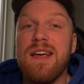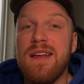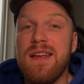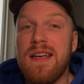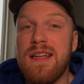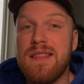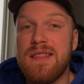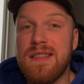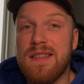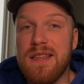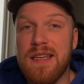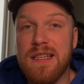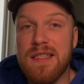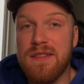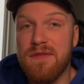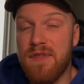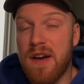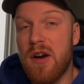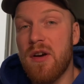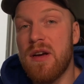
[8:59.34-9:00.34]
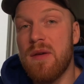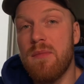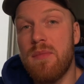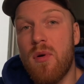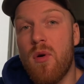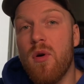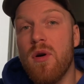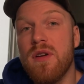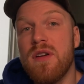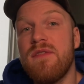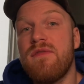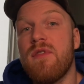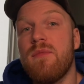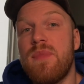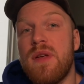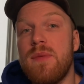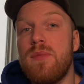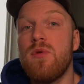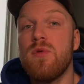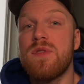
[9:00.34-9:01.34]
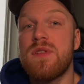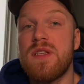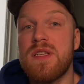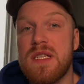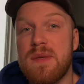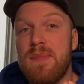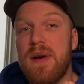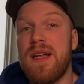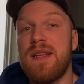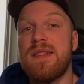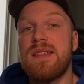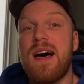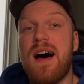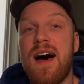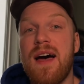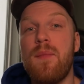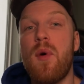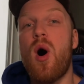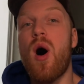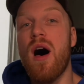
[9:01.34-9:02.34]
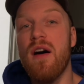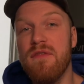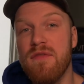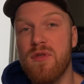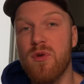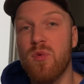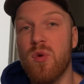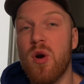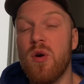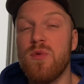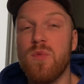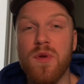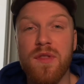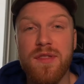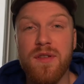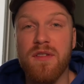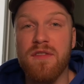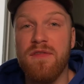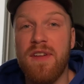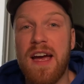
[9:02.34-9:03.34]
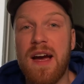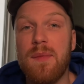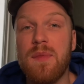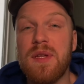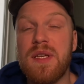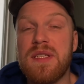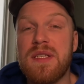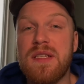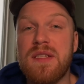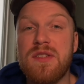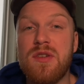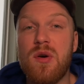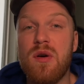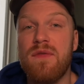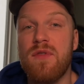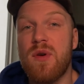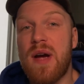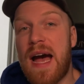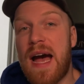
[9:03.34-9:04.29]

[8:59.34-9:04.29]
it's very important for people to spend time off the road with their families. And so if you're